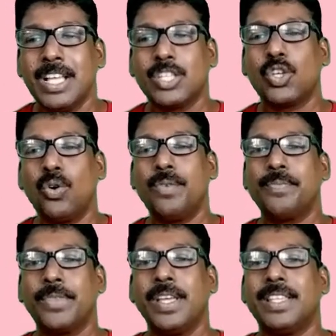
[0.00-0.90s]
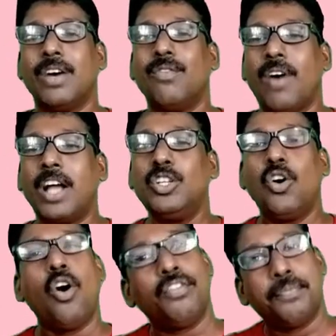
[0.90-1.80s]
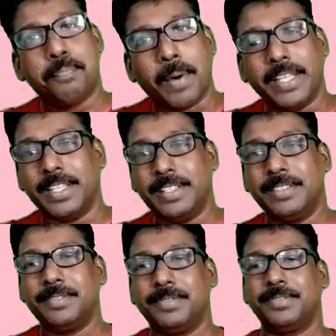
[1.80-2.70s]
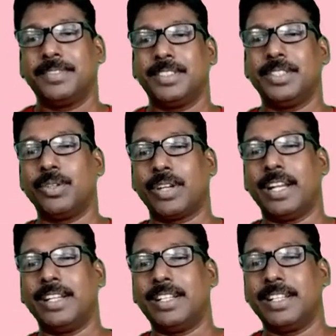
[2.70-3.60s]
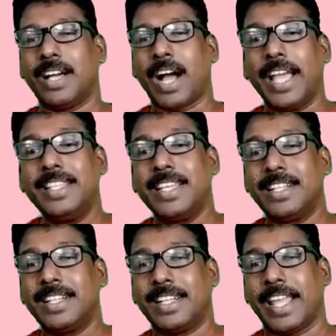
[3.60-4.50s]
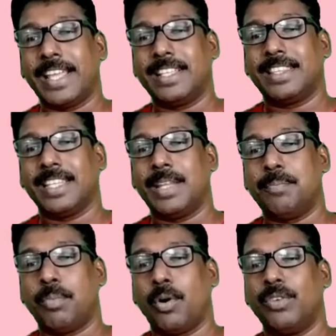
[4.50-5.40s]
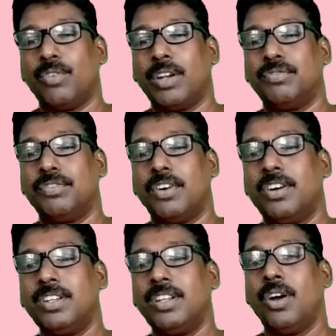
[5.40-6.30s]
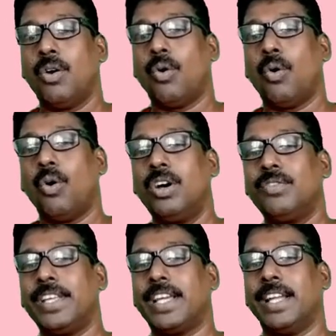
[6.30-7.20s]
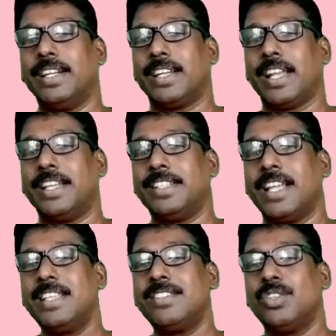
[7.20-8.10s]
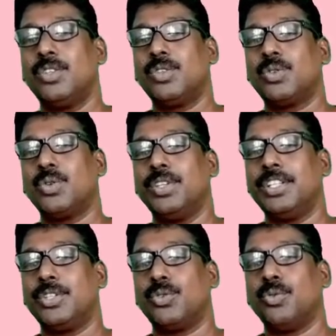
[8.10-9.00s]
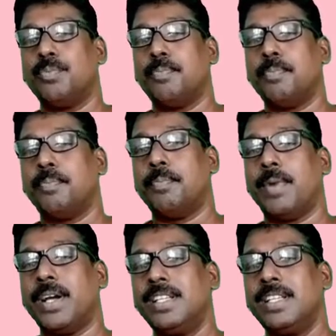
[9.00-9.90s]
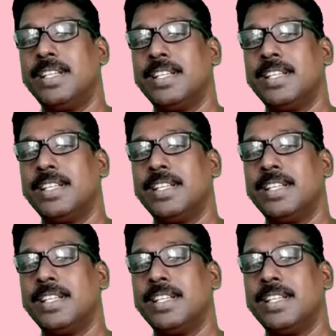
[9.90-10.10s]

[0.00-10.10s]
So the value of pi, you can either take 3.14 or we can write it as 22 by